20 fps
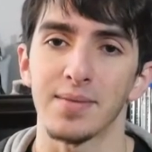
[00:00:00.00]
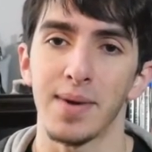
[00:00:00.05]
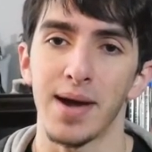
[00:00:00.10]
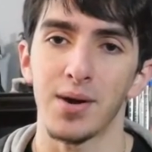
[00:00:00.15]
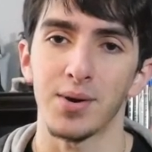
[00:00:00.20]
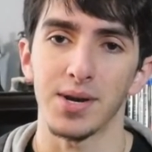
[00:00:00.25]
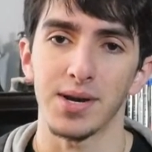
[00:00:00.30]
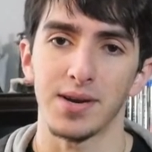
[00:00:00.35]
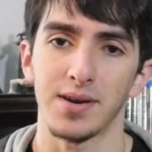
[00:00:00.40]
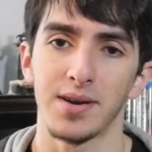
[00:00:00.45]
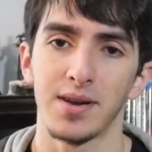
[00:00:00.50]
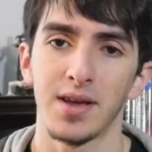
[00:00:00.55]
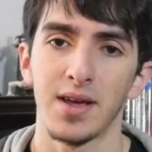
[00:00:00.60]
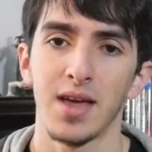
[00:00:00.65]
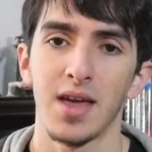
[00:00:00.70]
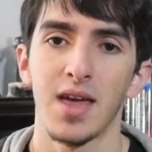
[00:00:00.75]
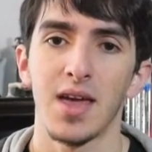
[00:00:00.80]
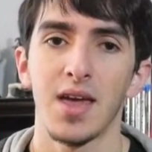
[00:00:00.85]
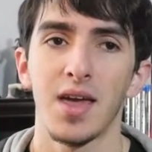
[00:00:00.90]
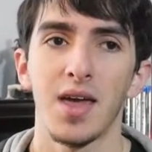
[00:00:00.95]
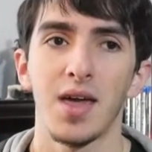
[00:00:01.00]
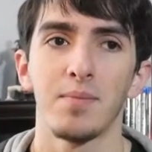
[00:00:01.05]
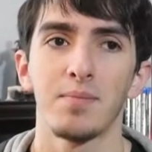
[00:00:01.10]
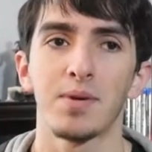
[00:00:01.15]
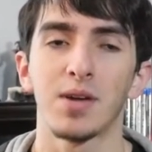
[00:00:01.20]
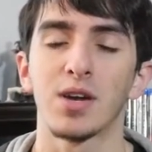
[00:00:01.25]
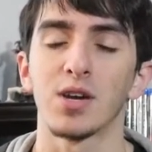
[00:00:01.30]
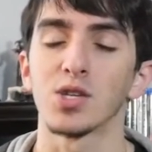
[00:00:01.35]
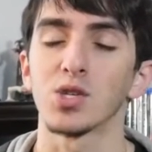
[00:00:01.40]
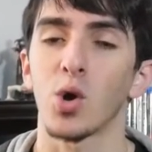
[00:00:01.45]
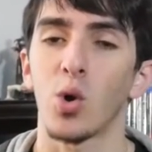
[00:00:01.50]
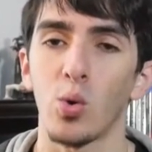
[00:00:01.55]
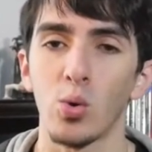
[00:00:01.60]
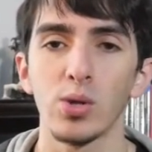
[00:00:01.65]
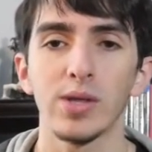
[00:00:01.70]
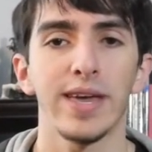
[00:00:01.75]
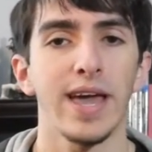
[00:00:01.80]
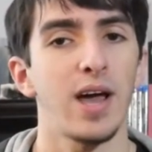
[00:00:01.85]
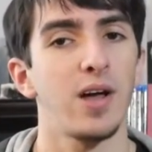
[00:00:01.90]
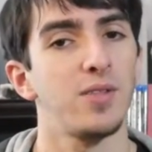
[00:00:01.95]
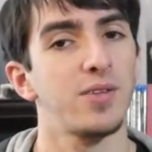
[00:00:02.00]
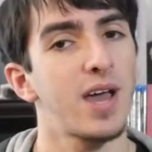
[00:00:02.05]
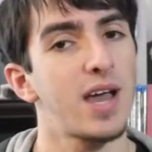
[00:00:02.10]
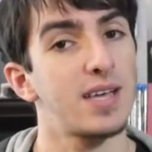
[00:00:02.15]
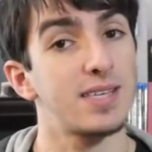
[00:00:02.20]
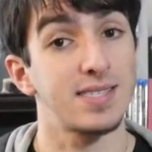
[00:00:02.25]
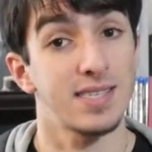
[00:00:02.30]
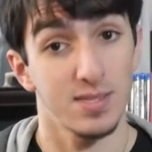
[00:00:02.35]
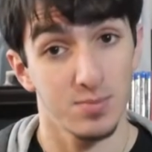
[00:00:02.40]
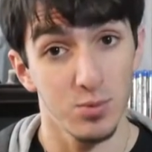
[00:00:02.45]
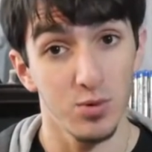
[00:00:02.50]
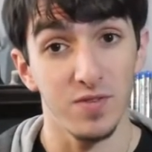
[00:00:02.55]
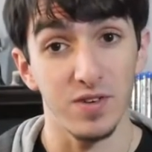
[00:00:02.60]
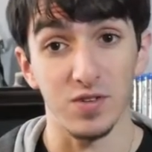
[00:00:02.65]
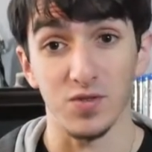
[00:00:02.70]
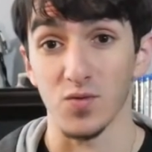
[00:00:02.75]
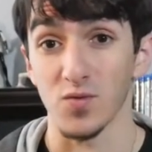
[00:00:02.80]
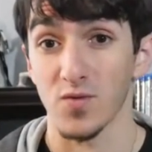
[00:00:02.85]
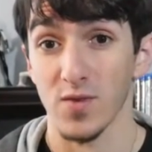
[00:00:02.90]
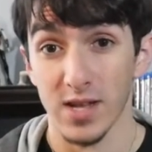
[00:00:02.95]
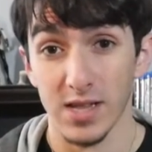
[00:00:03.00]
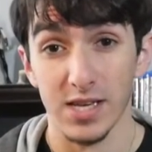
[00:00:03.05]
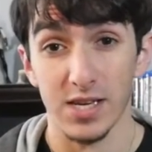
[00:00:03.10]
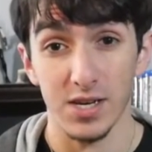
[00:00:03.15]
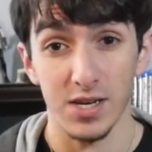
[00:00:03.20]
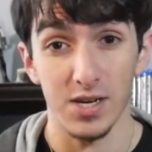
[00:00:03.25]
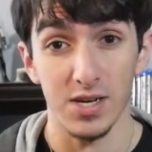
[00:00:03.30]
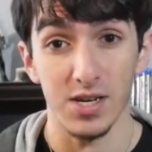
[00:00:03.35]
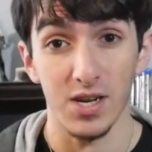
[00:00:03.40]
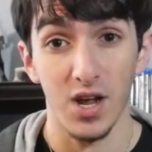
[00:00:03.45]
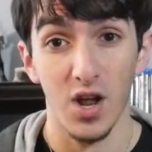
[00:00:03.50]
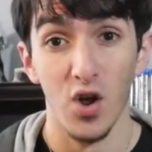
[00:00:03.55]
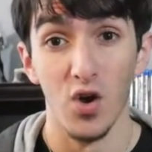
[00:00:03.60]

about it. Because holy hell, guys, this movie is really good.